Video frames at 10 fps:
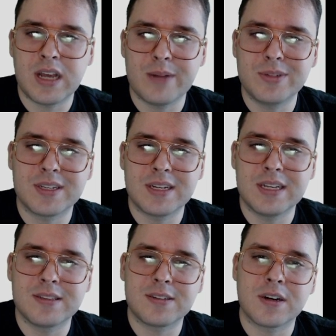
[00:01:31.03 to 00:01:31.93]
I'm just going to
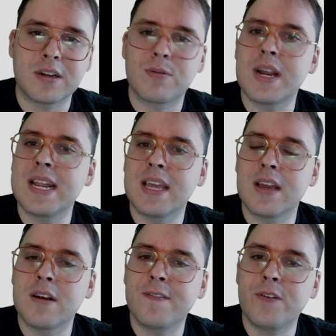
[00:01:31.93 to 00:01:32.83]
insert it right
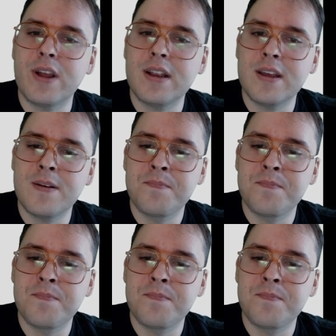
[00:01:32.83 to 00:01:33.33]
here for right now.